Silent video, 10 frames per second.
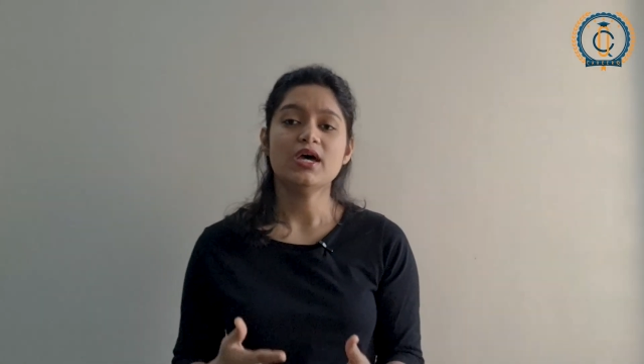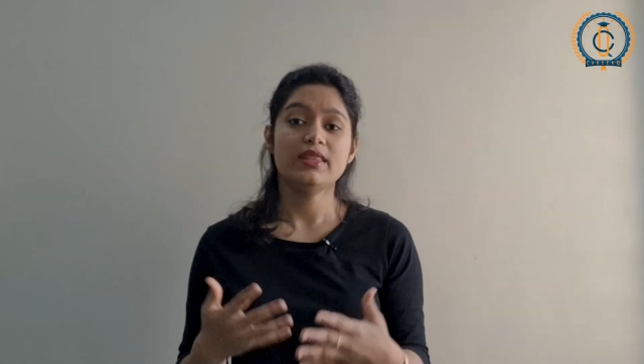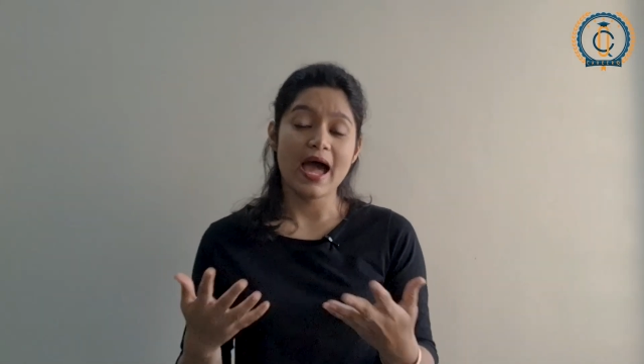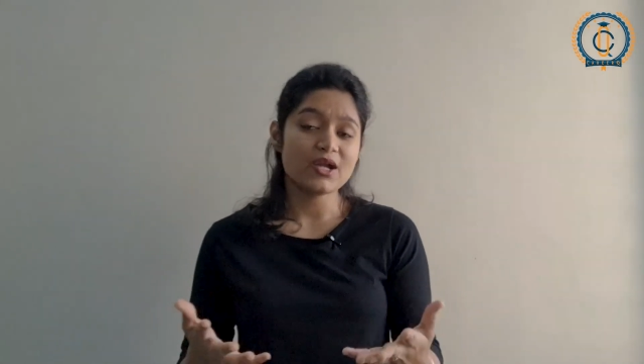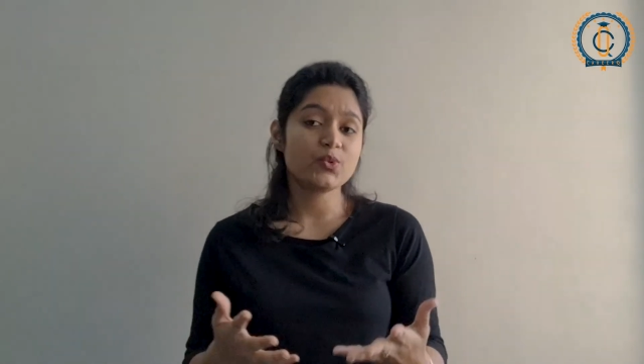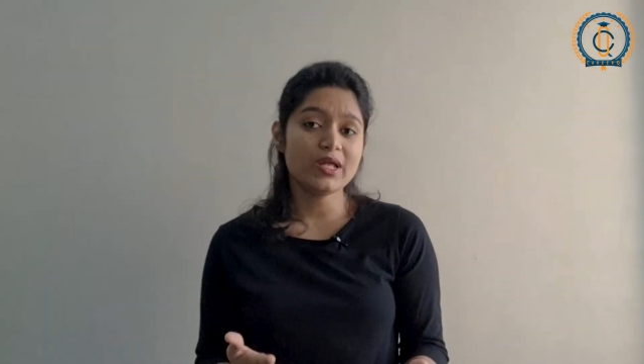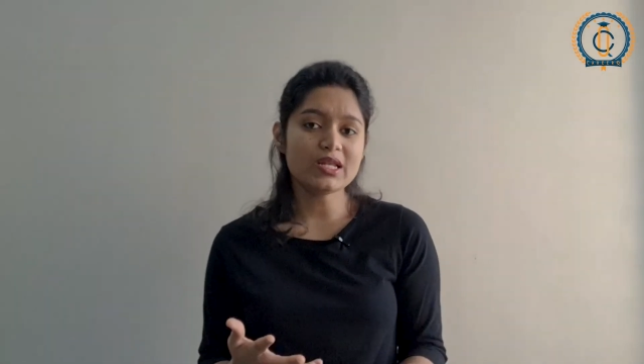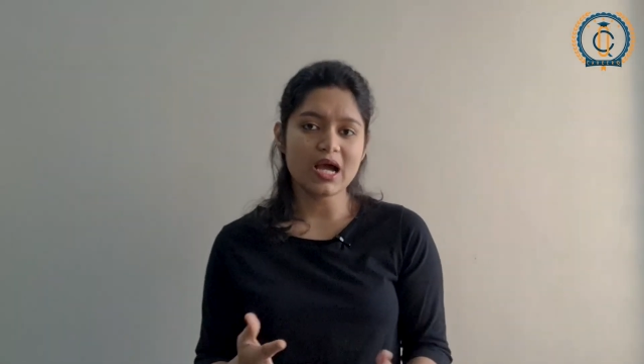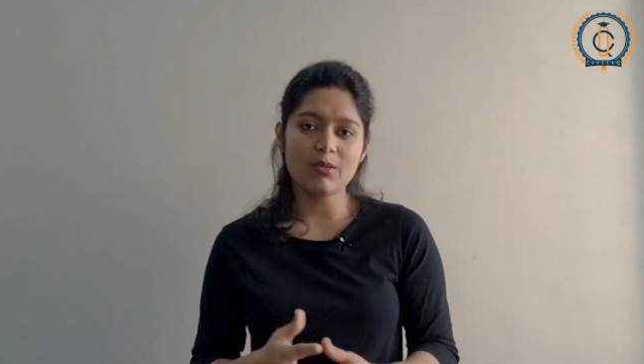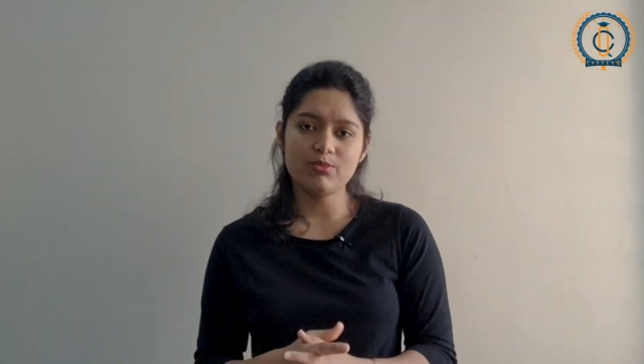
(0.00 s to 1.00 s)
that will
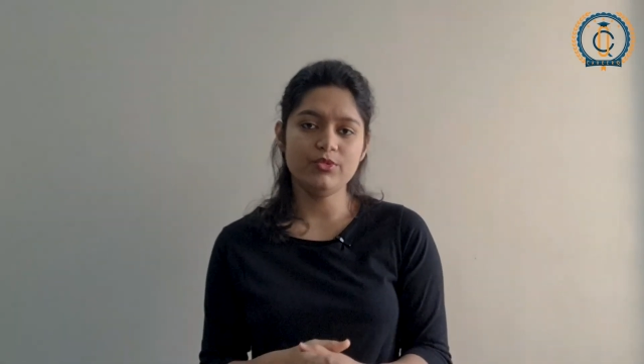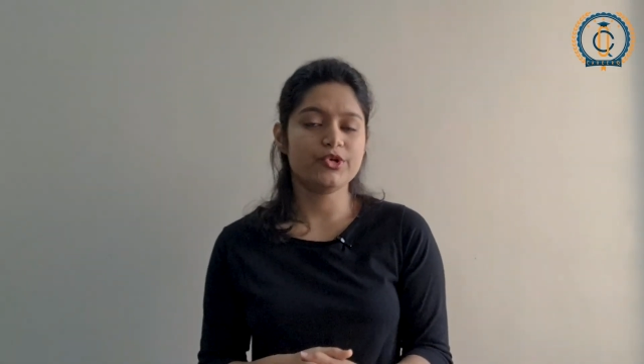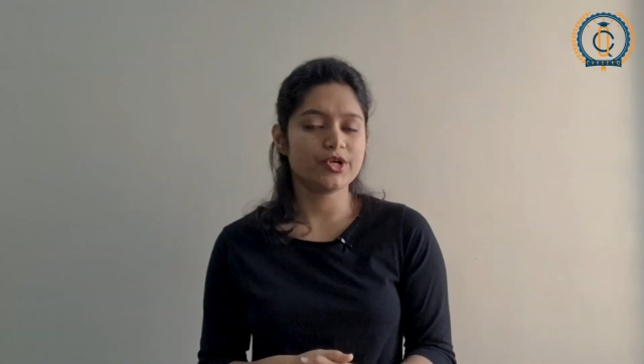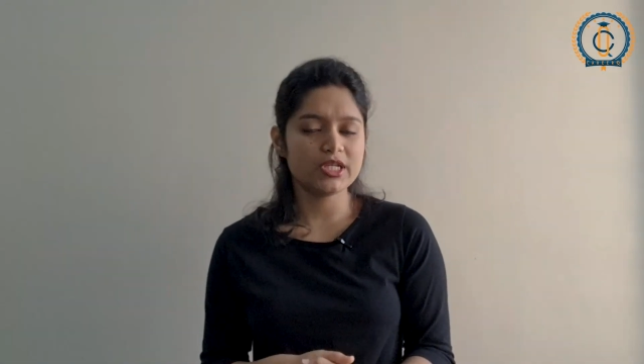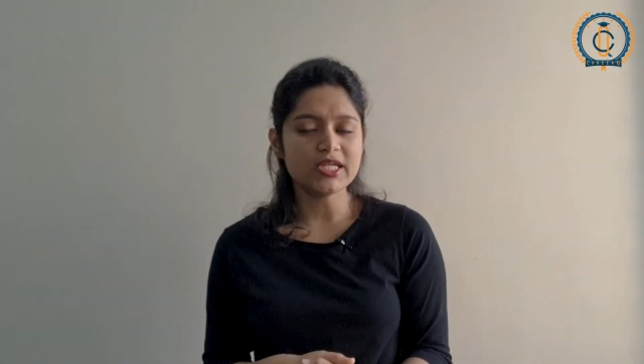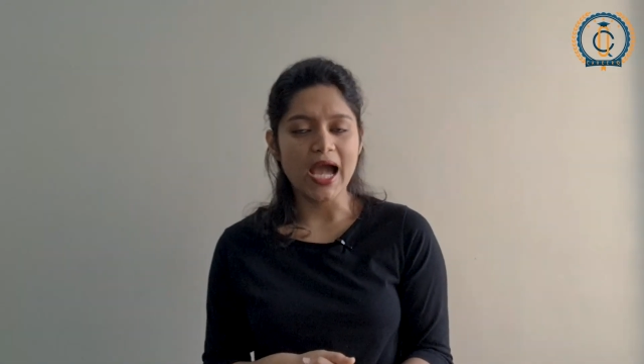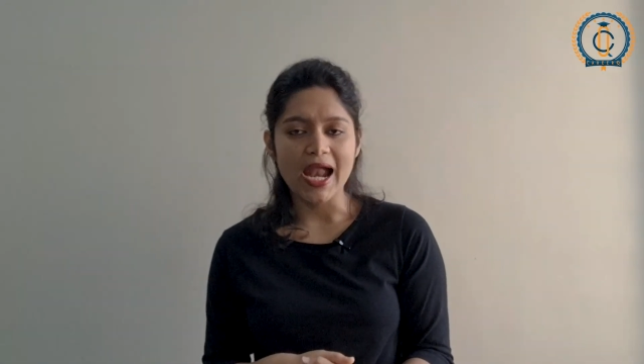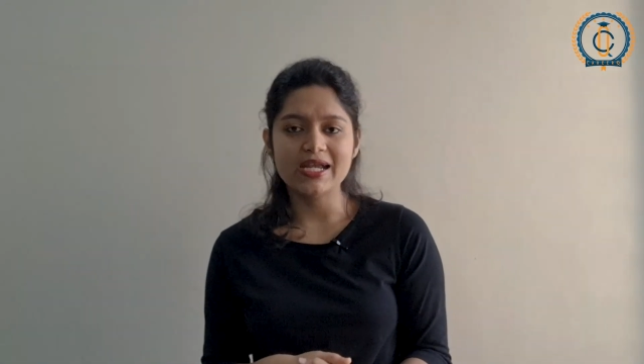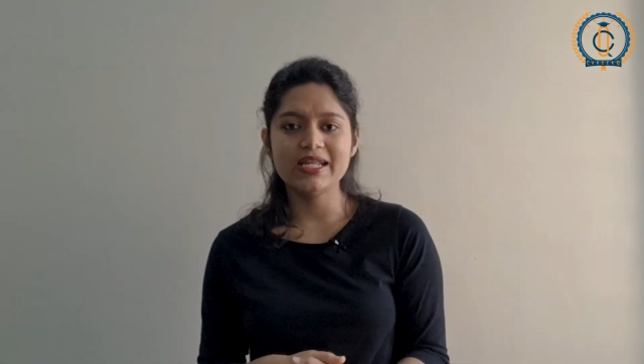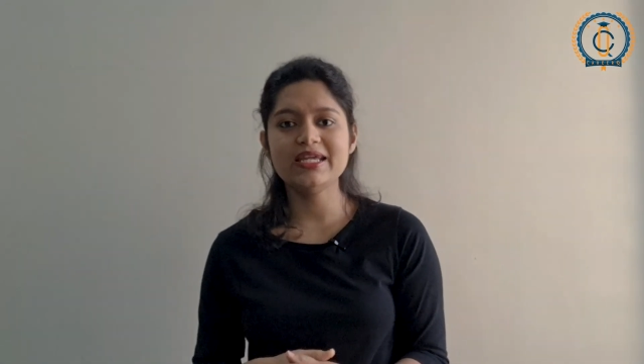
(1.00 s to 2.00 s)
come really
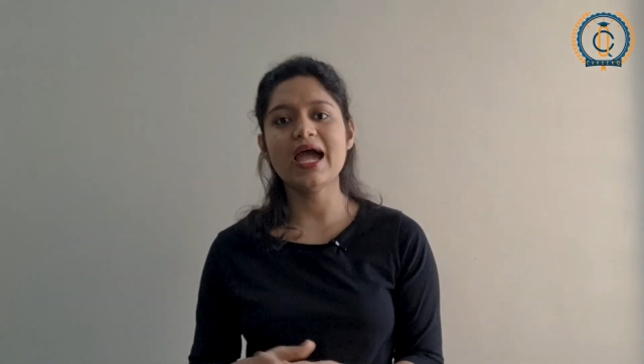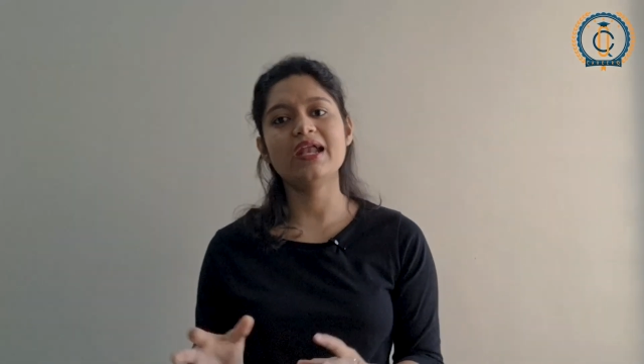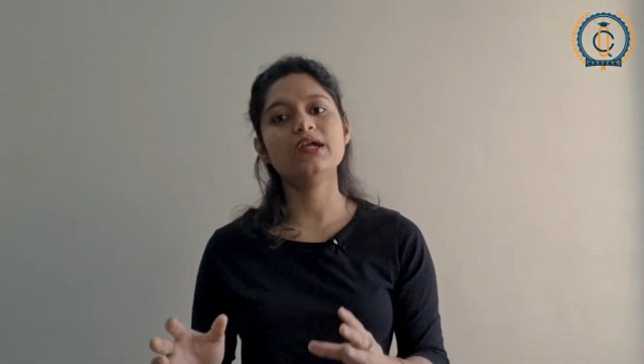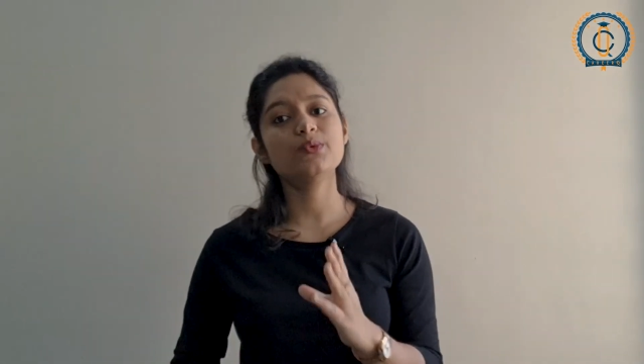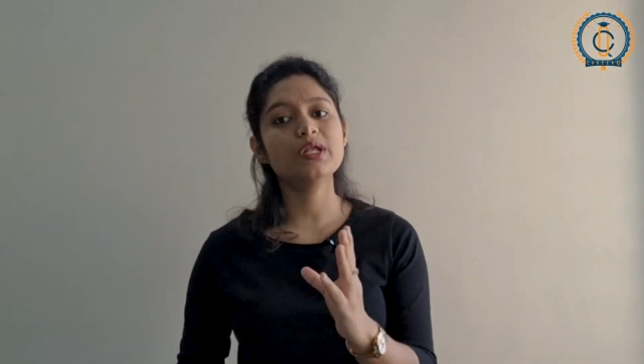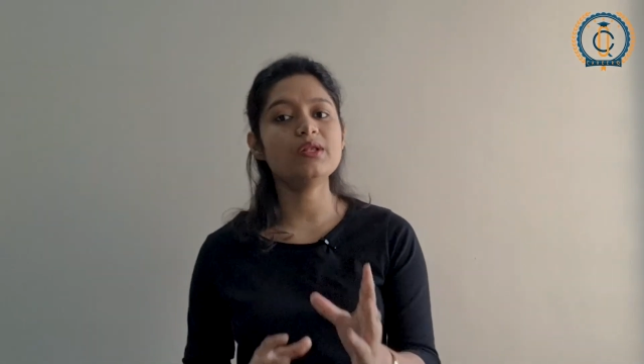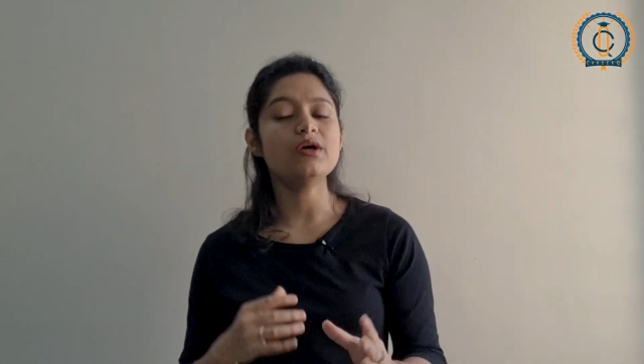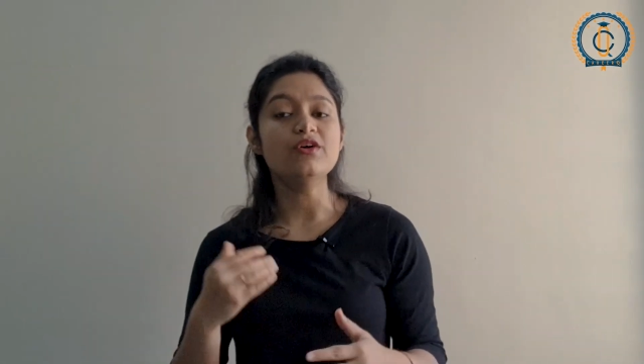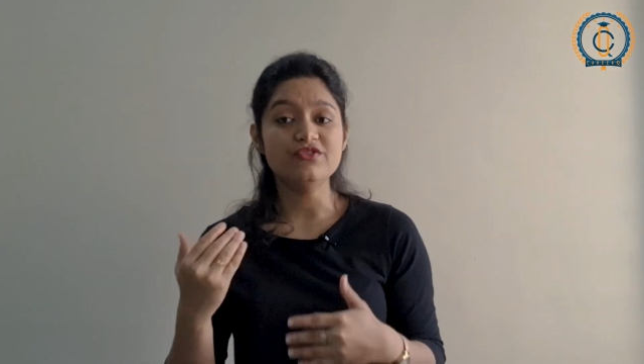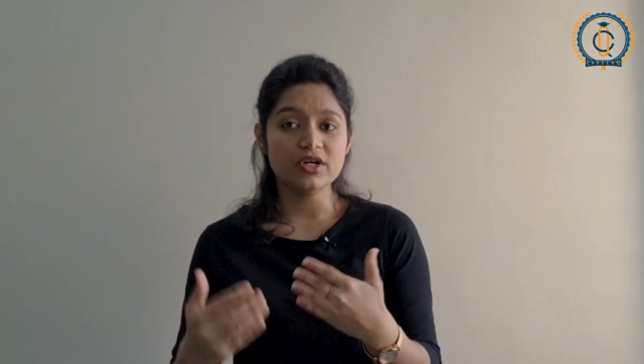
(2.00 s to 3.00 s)
handy and it will
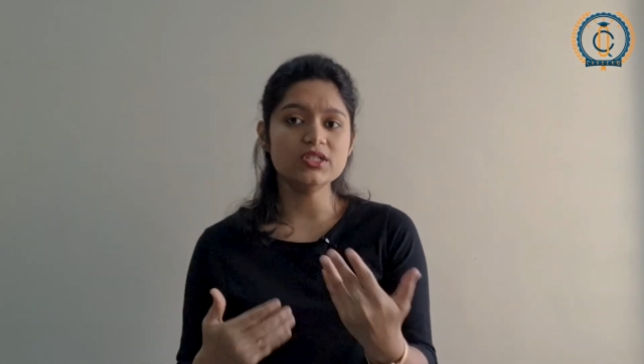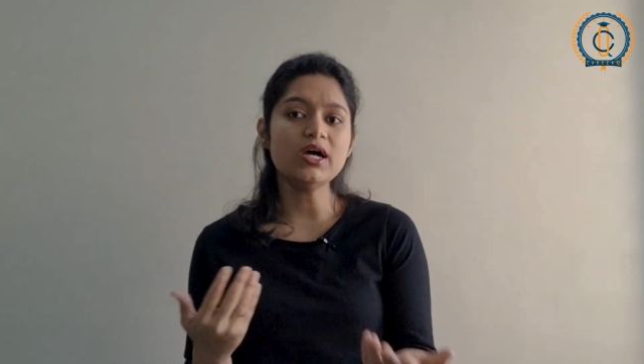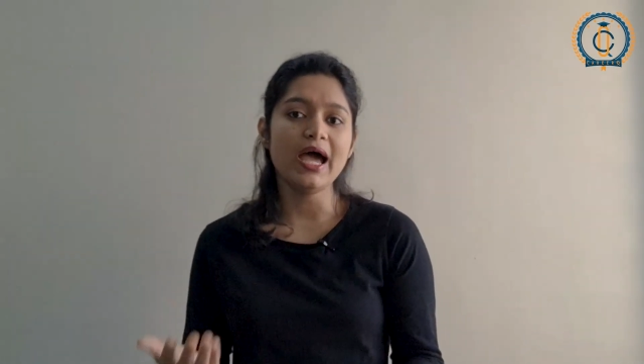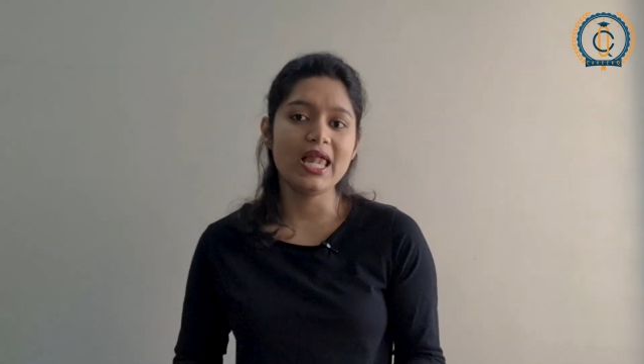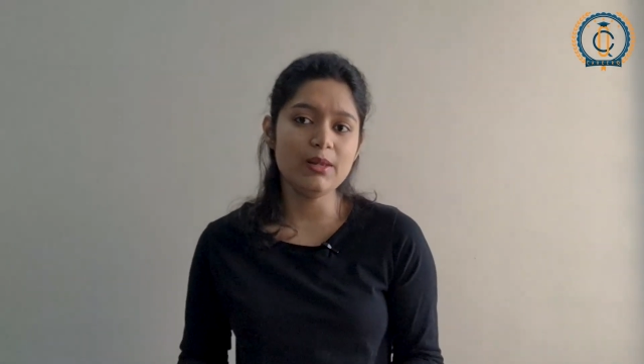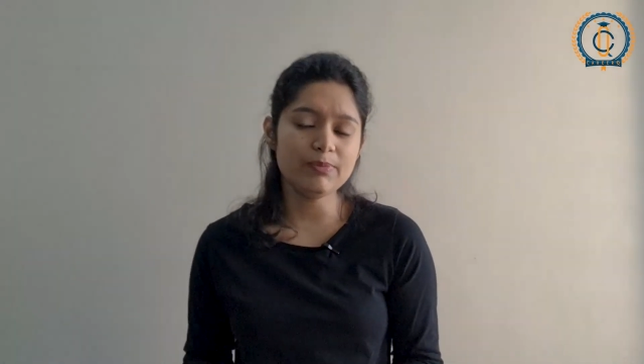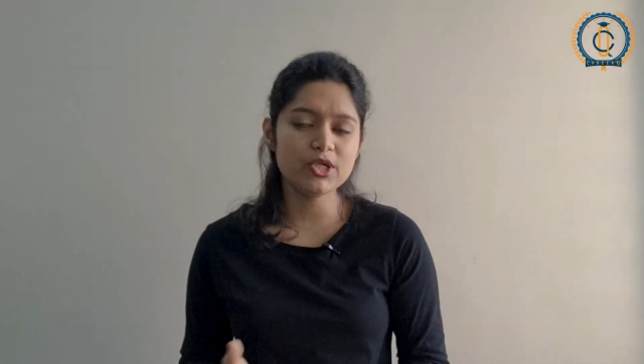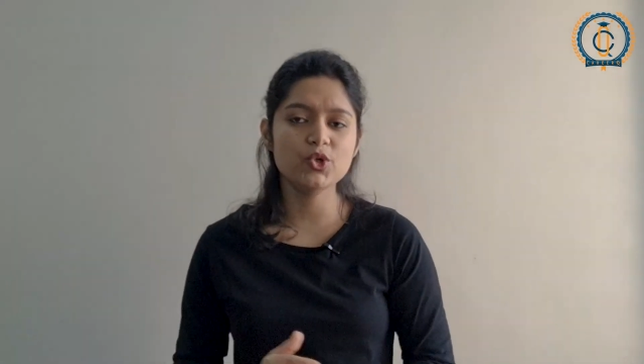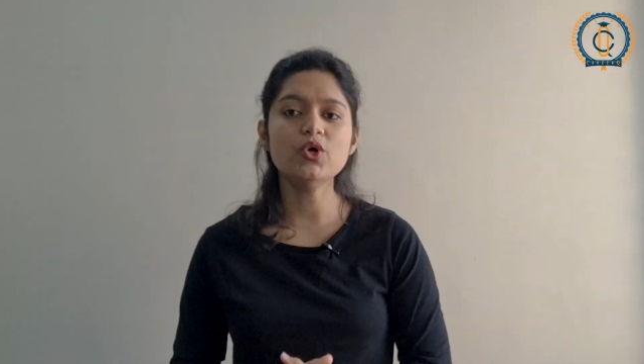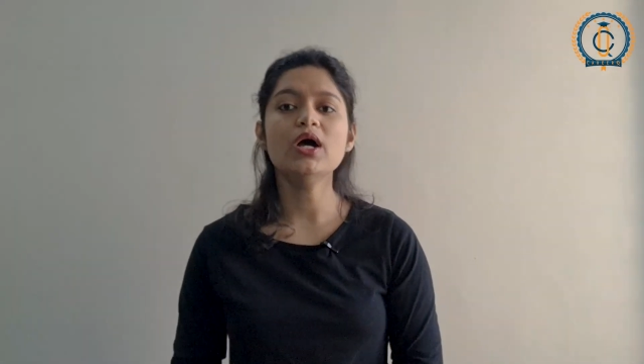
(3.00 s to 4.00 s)
further help
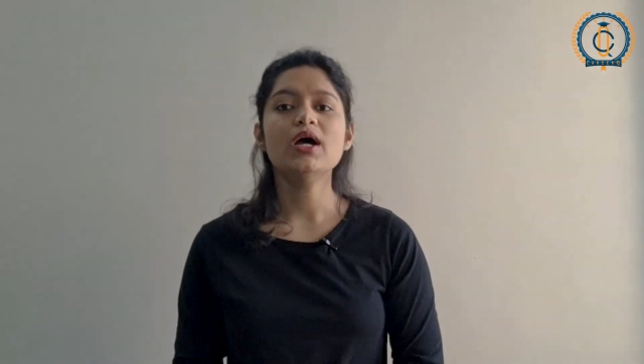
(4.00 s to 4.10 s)
you.